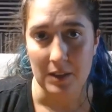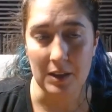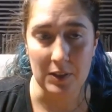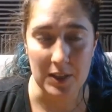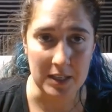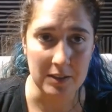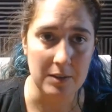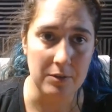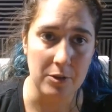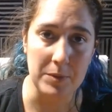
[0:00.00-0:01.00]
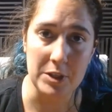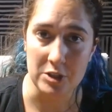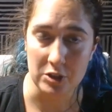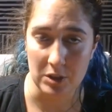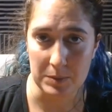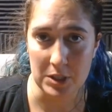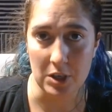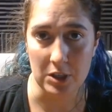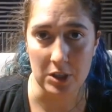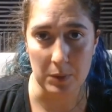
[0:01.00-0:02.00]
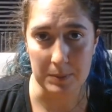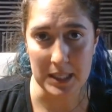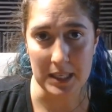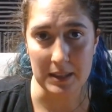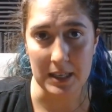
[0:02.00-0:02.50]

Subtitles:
They think that from the description on your website,